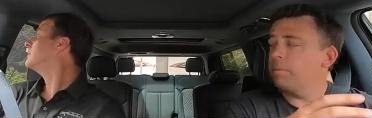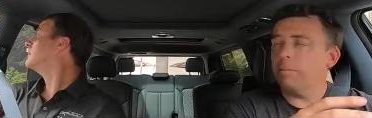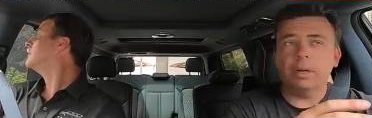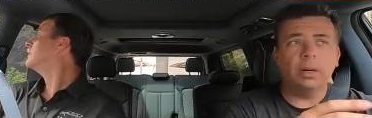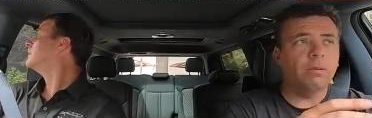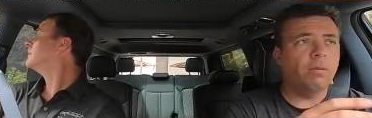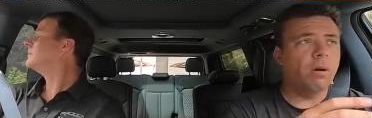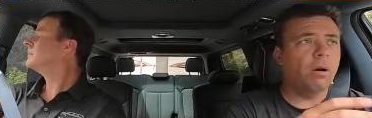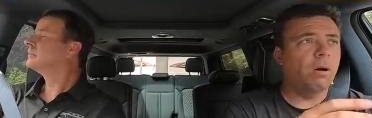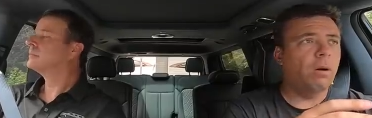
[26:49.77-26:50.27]

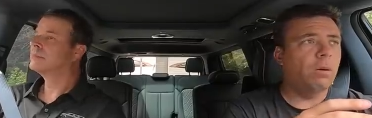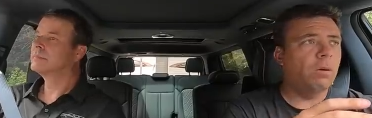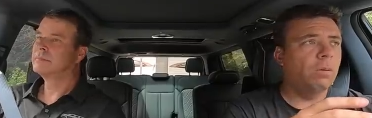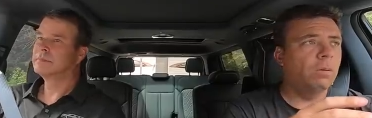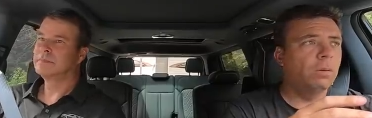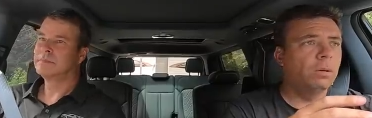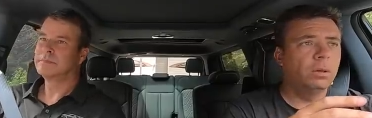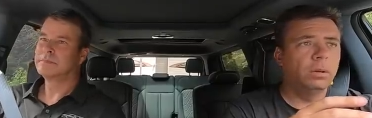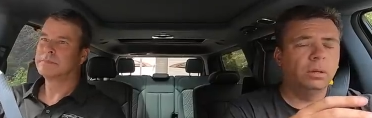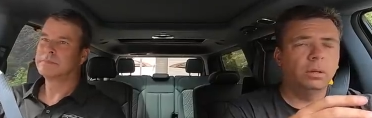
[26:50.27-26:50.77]
Speaker 1: three-row
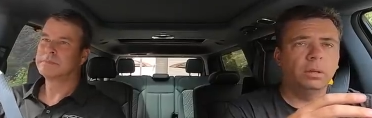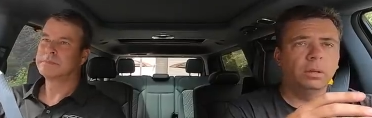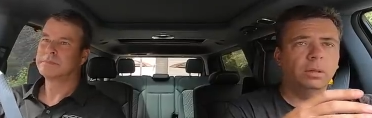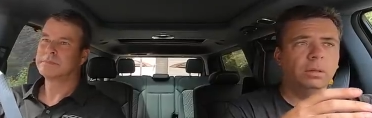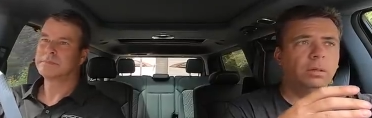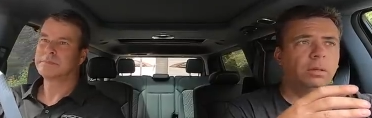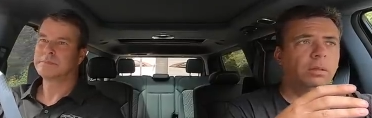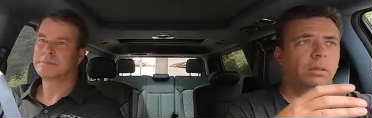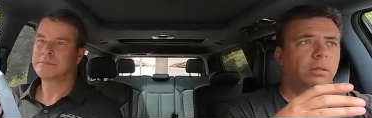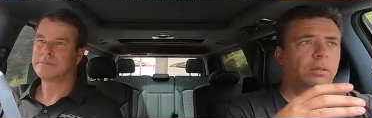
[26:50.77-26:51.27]

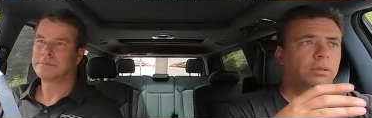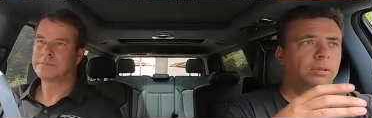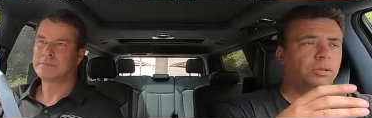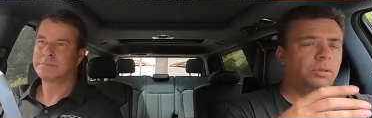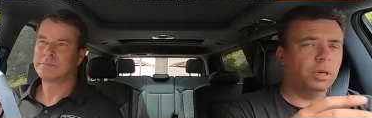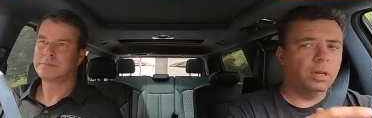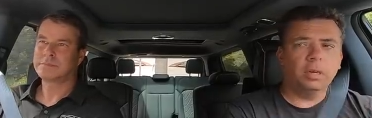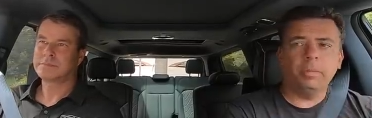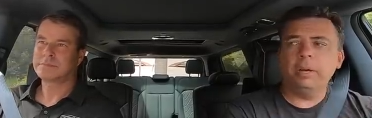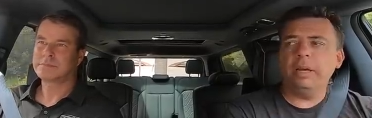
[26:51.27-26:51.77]

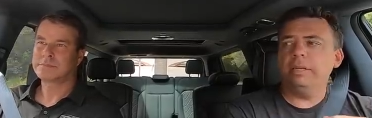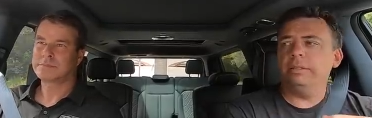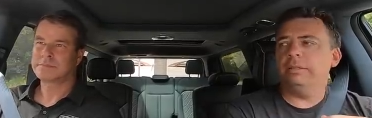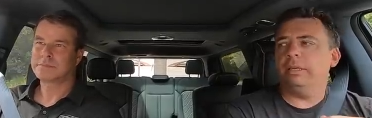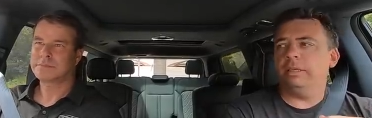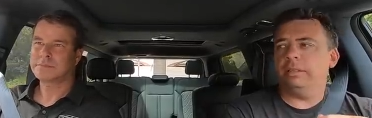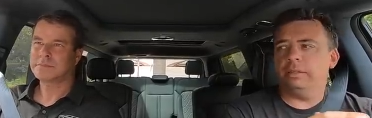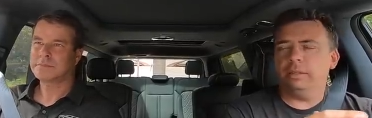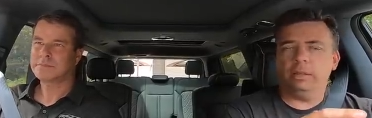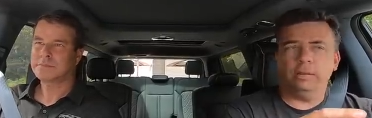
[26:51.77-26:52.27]
truck-based
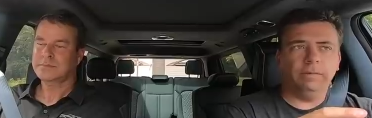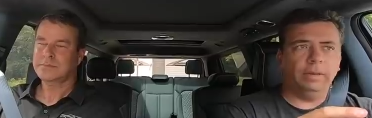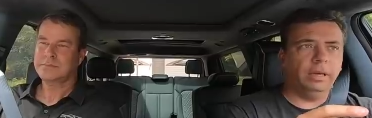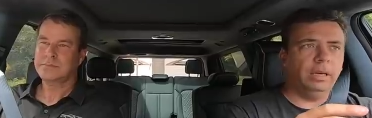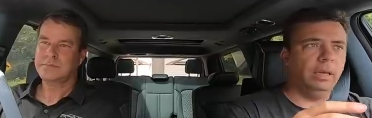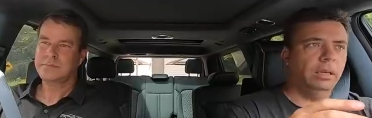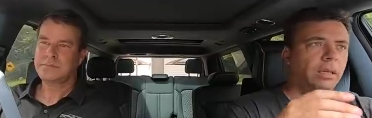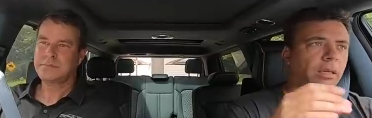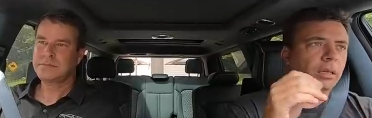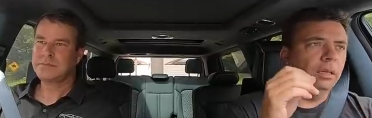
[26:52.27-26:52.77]
S U
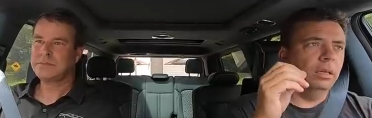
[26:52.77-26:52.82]
V,